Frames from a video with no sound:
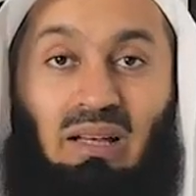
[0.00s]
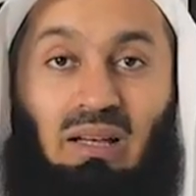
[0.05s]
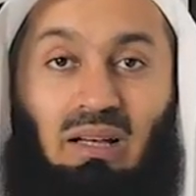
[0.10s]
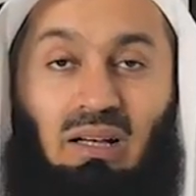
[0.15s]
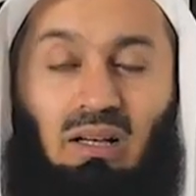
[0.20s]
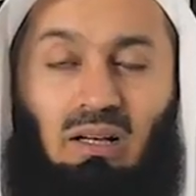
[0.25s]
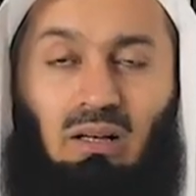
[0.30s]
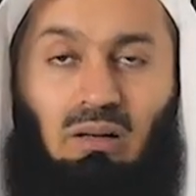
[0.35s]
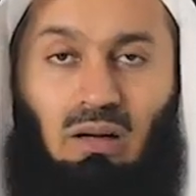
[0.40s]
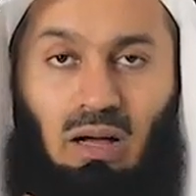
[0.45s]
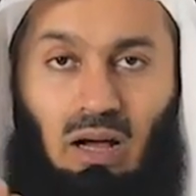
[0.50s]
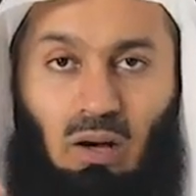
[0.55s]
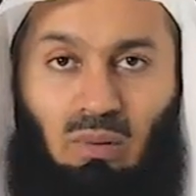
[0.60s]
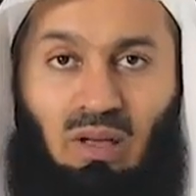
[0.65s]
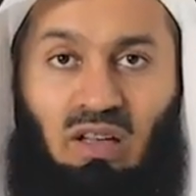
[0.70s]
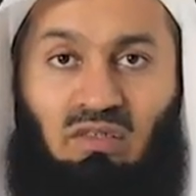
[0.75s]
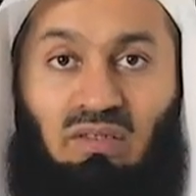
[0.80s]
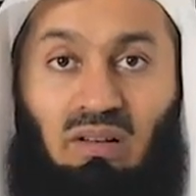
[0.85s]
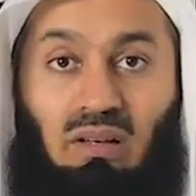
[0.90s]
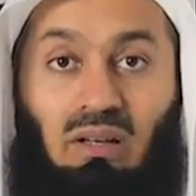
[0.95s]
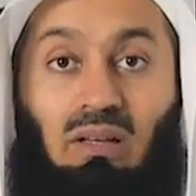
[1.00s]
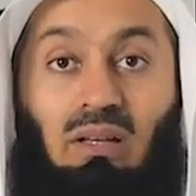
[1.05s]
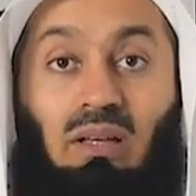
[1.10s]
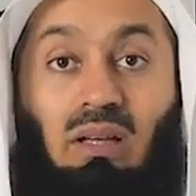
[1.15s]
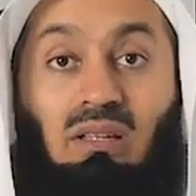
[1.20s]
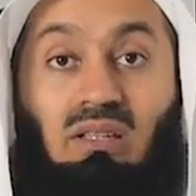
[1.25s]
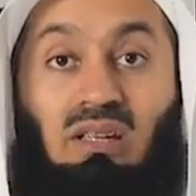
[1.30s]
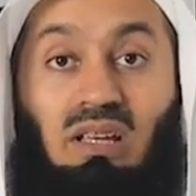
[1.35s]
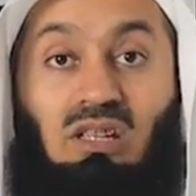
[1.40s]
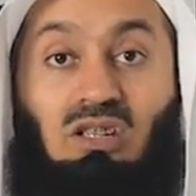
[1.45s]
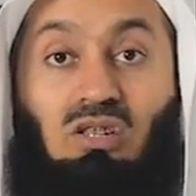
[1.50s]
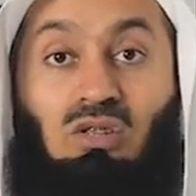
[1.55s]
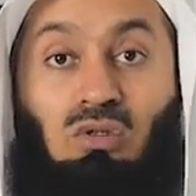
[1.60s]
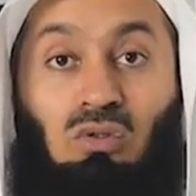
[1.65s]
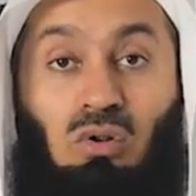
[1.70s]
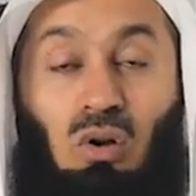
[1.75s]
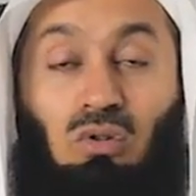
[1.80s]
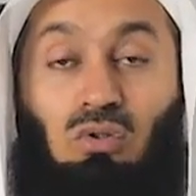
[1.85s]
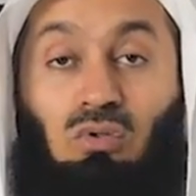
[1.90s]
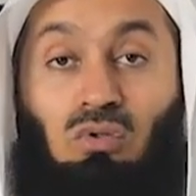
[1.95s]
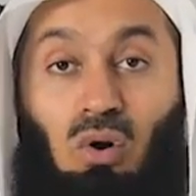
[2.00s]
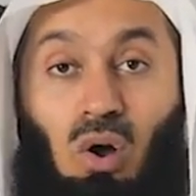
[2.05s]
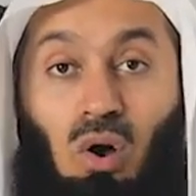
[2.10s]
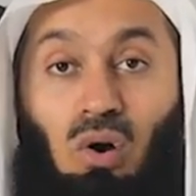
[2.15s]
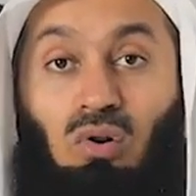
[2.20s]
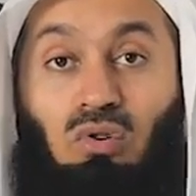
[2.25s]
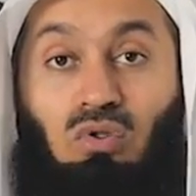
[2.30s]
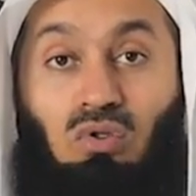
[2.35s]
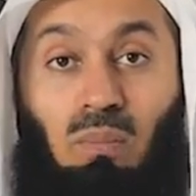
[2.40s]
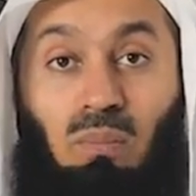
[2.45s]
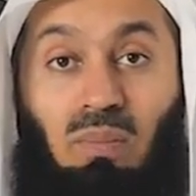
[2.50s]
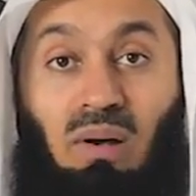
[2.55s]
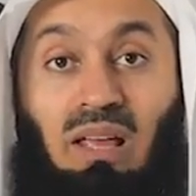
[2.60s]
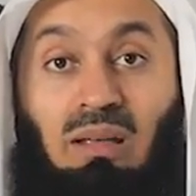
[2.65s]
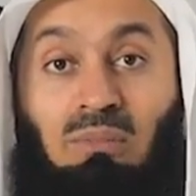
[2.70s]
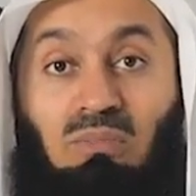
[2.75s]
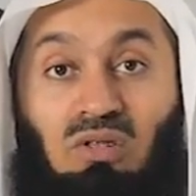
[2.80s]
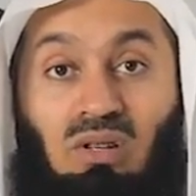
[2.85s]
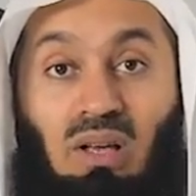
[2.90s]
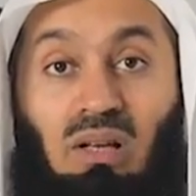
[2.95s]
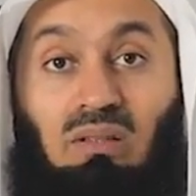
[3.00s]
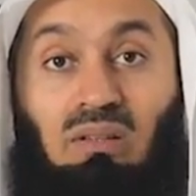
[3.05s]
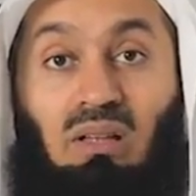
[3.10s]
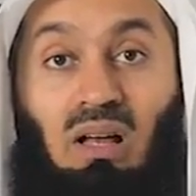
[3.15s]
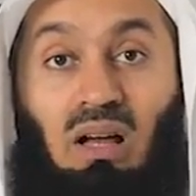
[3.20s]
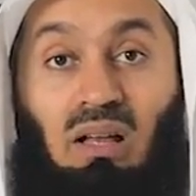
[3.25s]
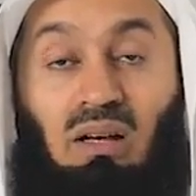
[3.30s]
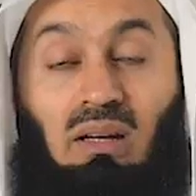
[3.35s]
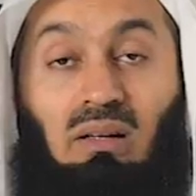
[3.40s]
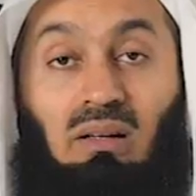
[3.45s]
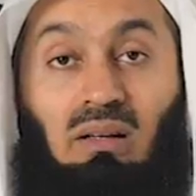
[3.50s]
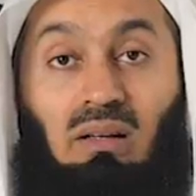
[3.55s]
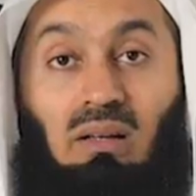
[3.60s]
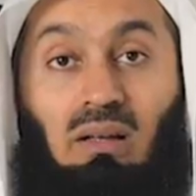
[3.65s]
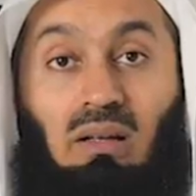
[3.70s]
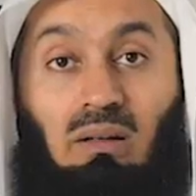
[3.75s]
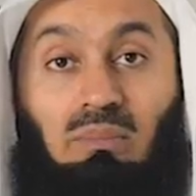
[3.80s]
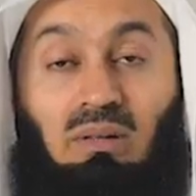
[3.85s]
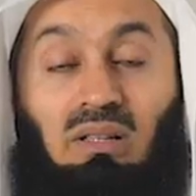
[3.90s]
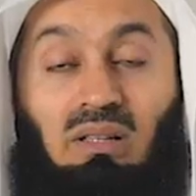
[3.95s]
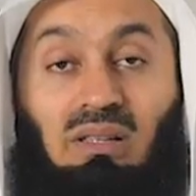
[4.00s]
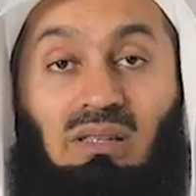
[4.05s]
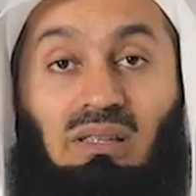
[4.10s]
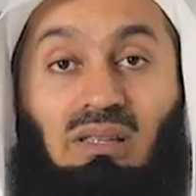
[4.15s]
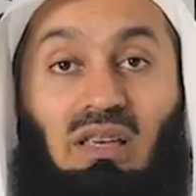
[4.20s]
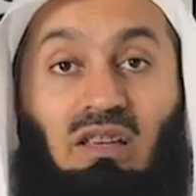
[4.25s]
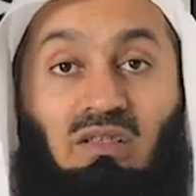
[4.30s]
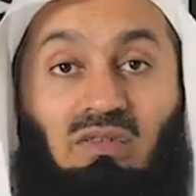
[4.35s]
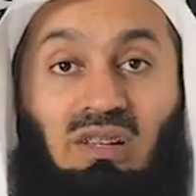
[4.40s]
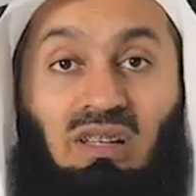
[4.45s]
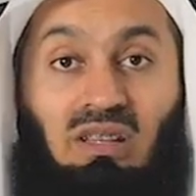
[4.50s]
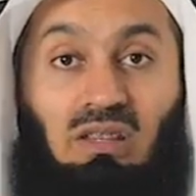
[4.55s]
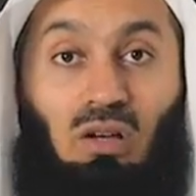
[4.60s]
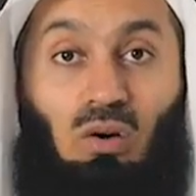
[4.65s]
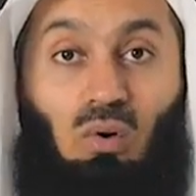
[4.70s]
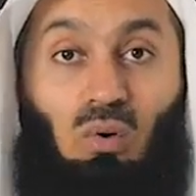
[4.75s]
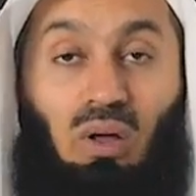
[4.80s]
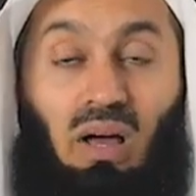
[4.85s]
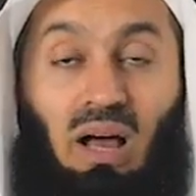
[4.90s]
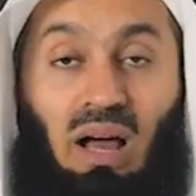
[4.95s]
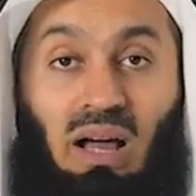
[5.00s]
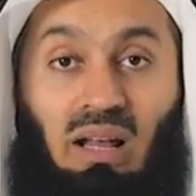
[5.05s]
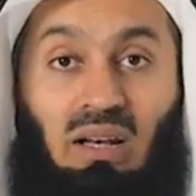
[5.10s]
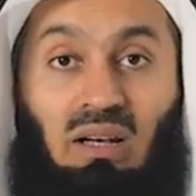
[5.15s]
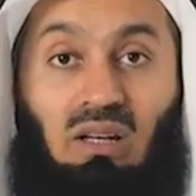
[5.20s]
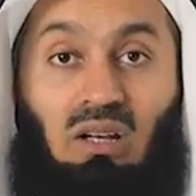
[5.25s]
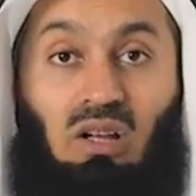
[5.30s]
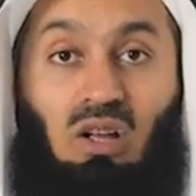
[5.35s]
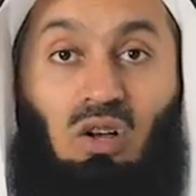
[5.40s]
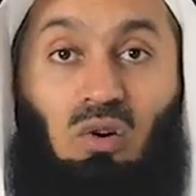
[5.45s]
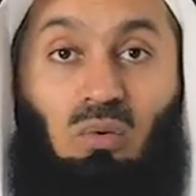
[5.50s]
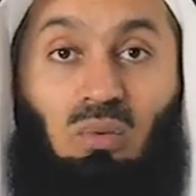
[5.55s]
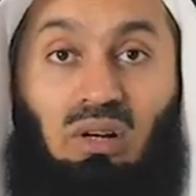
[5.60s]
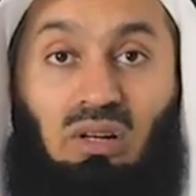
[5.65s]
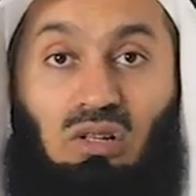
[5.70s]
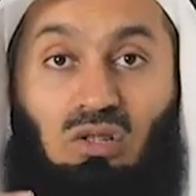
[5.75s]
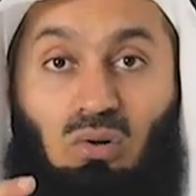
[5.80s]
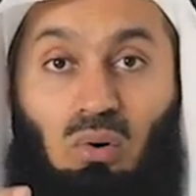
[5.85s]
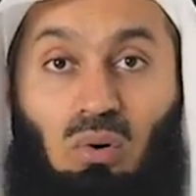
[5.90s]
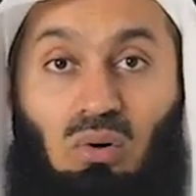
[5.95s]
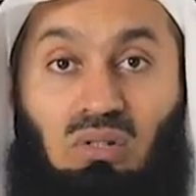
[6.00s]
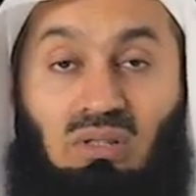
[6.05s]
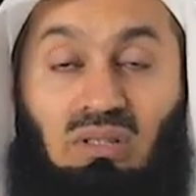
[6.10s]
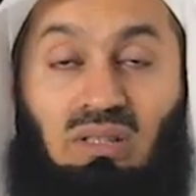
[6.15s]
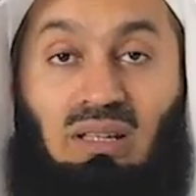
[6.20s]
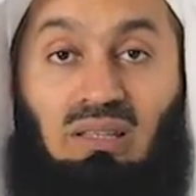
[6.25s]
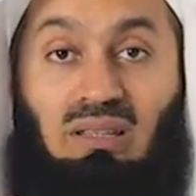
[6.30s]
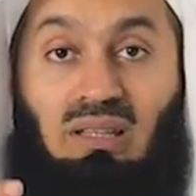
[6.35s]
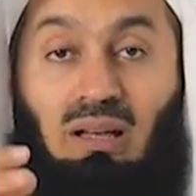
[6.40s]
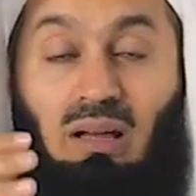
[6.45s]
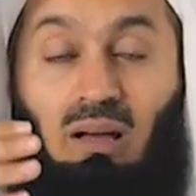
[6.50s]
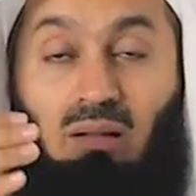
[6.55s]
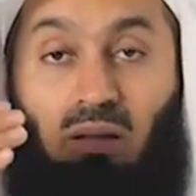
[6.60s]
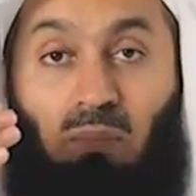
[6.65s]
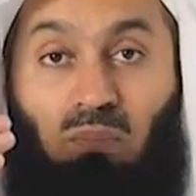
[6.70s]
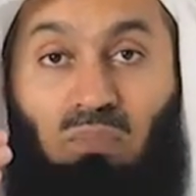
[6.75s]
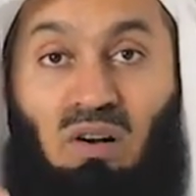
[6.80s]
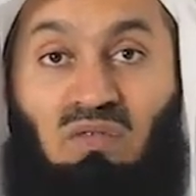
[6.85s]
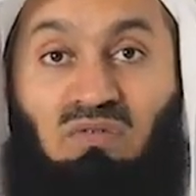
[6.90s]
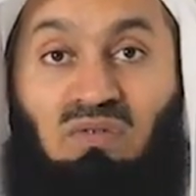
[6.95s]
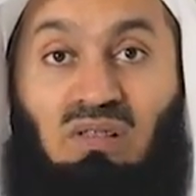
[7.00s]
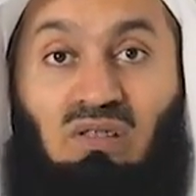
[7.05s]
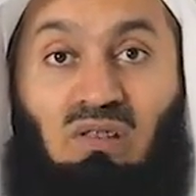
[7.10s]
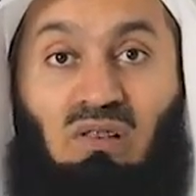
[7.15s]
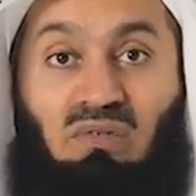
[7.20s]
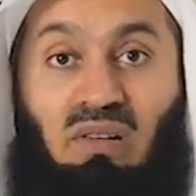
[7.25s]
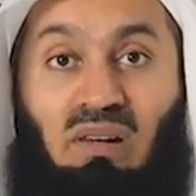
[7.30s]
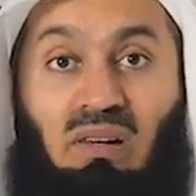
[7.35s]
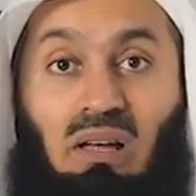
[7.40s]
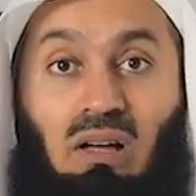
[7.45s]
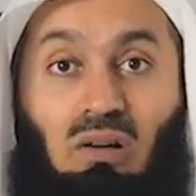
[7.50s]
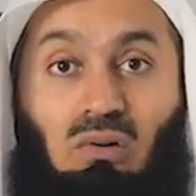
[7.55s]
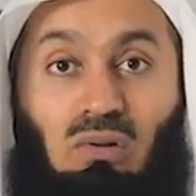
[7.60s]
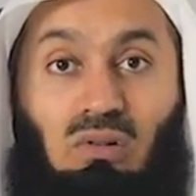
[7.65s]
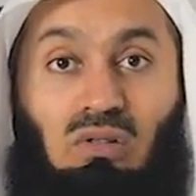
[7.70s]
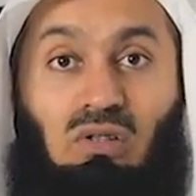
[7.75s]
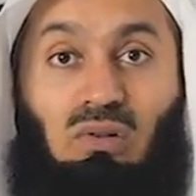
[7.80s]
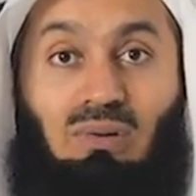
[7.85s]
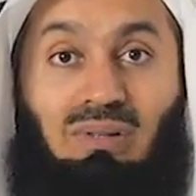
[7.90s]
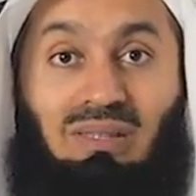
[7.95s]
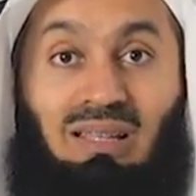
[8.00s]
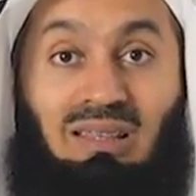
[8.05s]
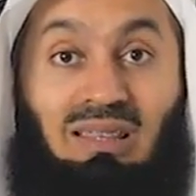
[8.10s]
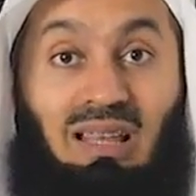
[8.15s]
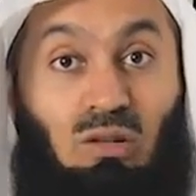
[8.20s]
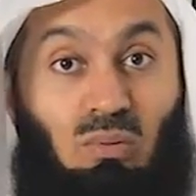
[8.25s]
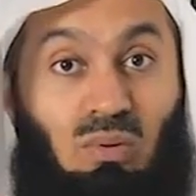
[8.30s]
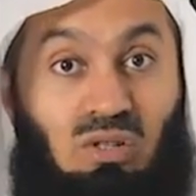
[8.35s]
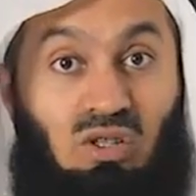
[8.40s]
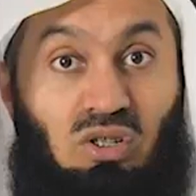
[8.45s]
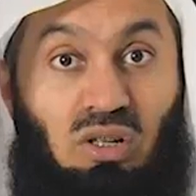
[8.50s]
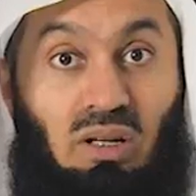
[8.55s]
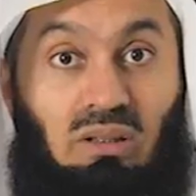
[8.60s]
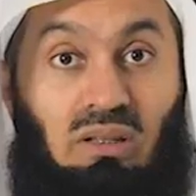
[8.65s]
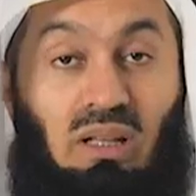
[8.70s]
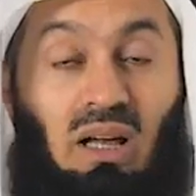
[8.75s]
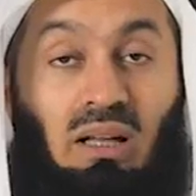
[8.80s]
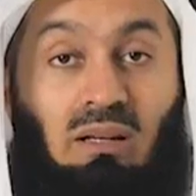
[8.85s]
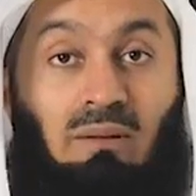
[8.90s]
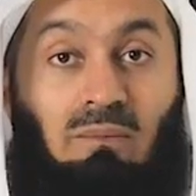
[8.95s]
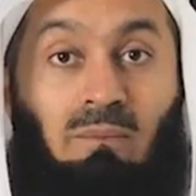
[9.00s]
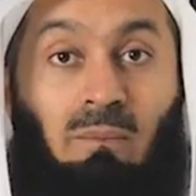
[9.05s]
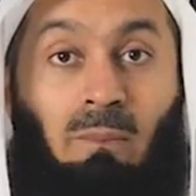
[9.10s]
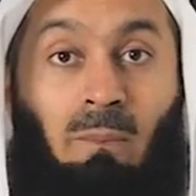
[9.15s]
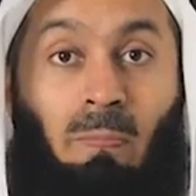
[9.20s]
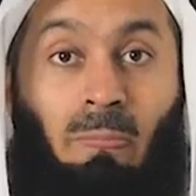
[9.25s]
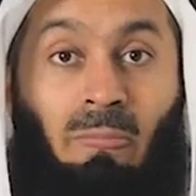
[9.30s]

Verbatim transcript: Uh, however, it is not wrong to blame shaitan because even in the Quran, we're taught that the, the prophets of Allah also said that was shaitan.